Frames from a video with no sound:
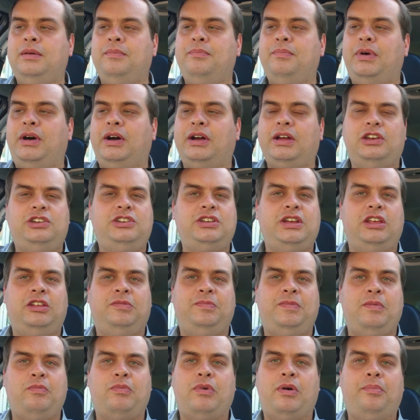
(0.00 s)
Market share
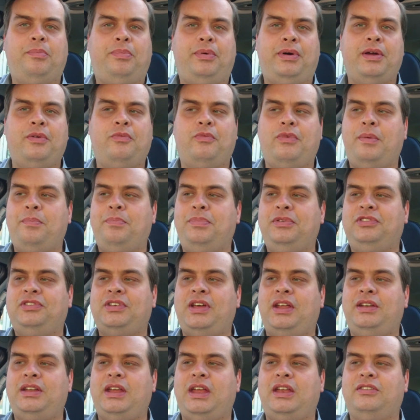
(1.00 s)
used to be
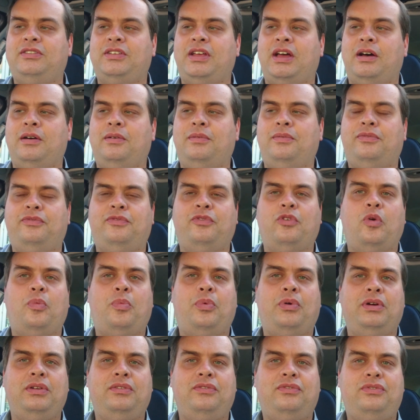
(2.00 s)
1.1%, it's now
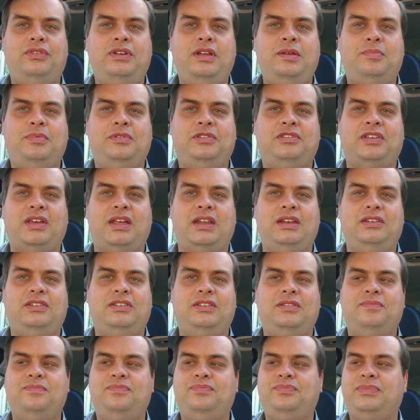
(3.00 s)

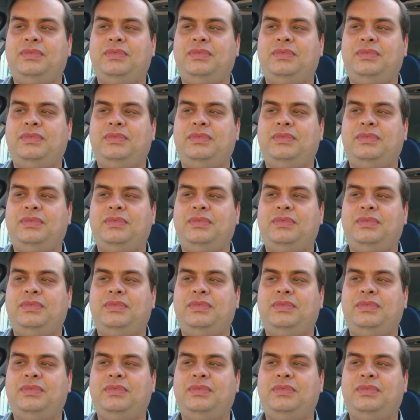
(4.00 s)
4.3%.